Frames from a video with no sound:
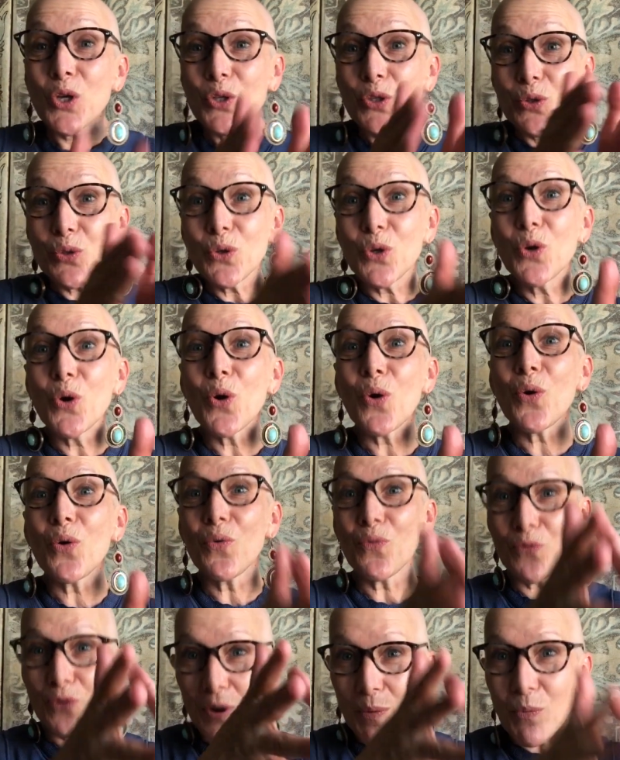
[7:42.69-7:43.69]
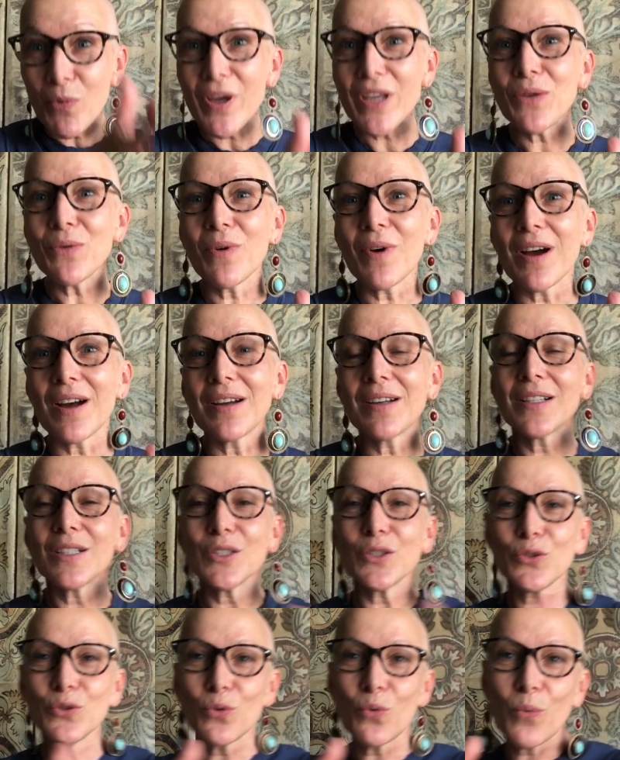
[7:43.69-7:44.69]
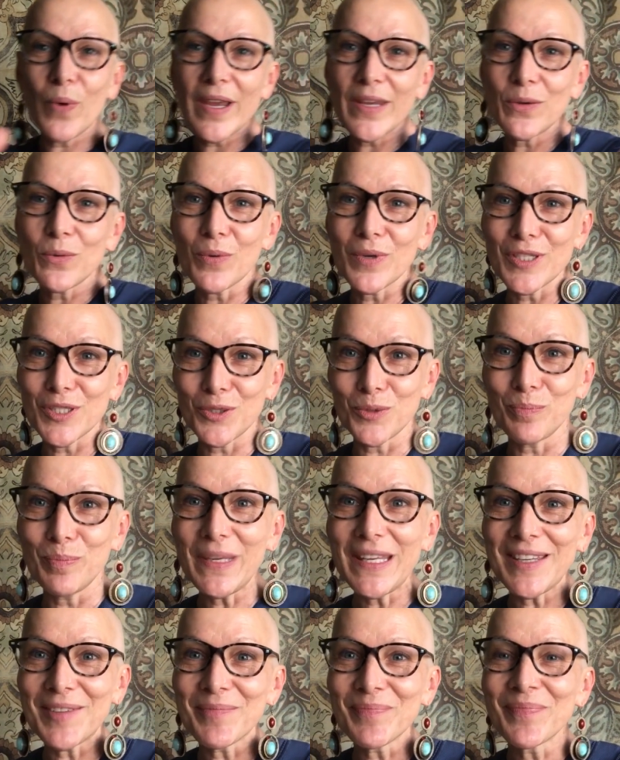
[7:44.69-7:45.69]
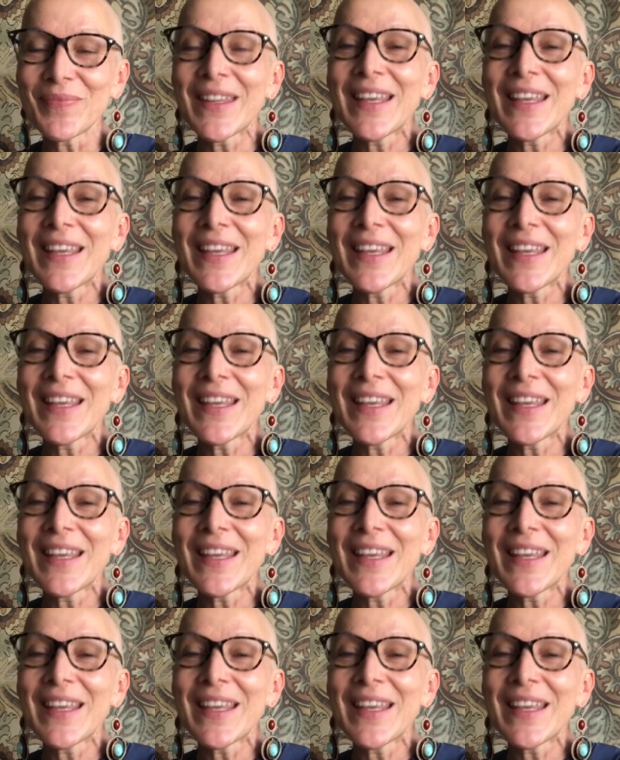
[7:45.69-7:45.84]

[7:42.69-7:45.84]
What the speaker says: to go from where you are to where you want to be.